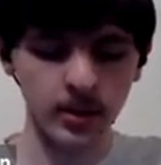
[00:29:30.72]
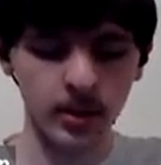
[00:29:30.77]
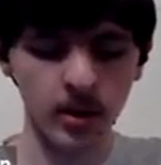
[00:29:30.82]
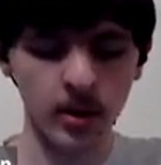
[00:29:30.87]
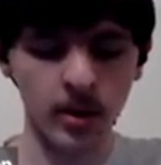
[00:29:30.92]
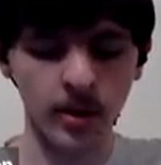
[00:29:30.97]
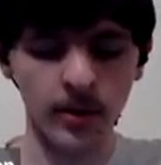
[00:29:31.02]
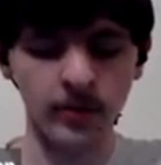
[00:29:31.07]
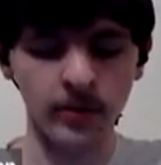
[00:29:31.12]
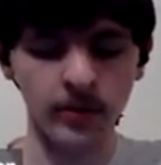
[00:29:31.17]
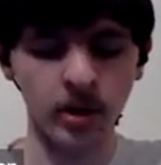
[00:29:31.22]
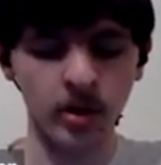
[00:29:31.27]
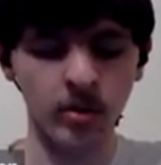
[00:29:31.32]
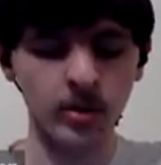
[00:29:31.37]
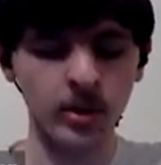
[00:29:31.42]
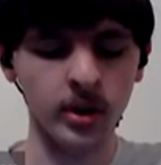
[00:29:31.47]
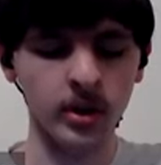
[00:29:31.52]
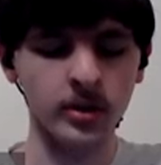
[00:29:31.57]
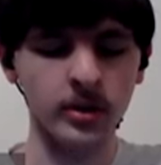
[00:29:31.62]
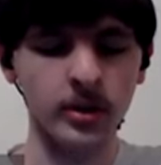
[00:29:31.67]
So if
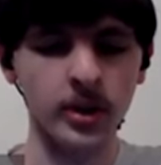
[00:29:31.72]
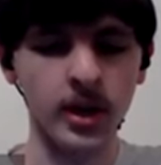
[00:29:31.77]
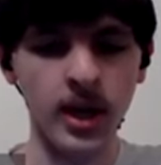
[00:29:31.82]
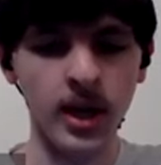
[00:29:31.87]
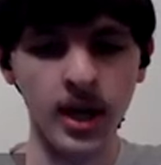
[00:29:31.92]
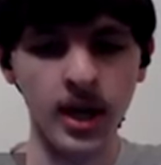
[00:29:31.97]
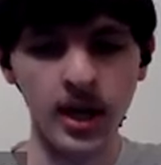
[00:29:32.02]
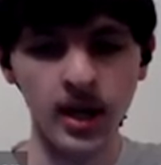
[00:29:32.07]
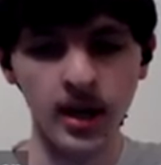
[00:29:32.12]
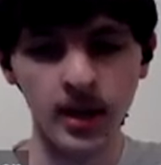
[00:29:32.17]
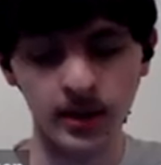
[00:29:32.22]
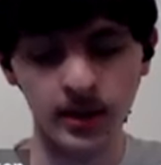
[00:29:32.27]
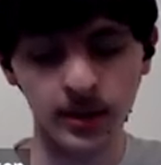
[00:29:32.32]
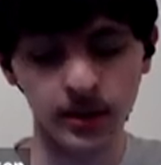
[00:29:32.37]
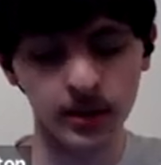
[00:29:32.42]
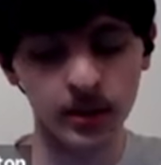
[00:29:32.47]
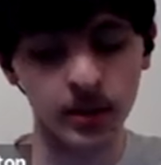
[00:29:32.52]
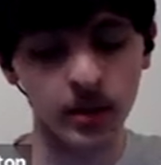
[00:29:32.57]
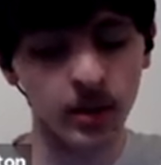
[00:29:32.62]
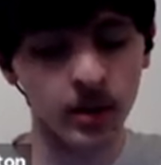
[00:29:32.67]
terminal D
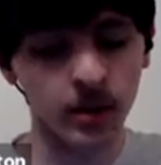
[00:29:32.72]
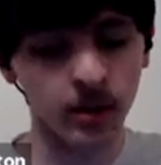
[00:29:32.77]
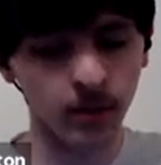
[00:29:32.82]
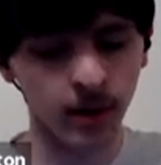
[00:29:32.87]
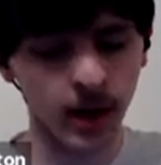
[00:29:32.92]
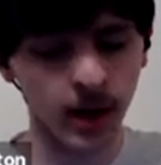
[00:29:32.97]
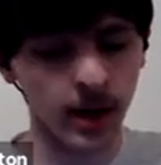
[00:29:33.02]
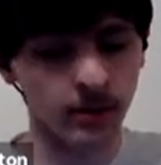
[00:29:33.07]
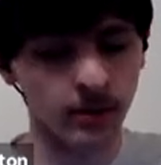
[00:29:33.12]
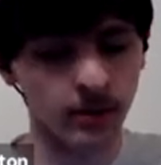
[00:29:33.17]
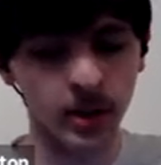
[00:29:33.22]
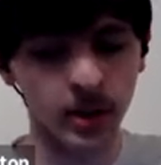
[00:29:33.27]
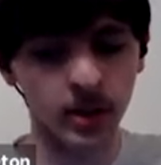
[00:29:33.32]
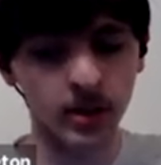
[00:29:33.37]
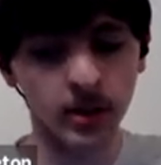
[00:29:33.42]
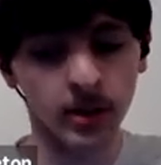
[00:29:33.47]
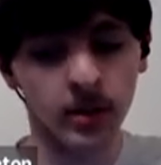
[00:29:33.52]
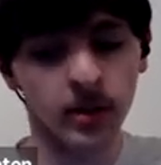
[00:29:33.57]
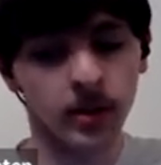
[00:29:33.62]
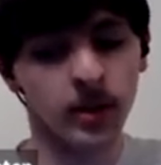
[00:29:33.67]
is
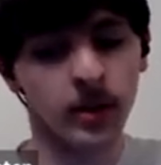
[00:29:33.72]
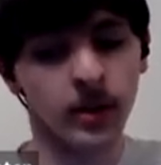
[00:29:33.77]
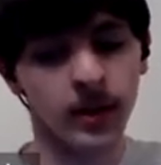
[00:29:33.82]
grounded,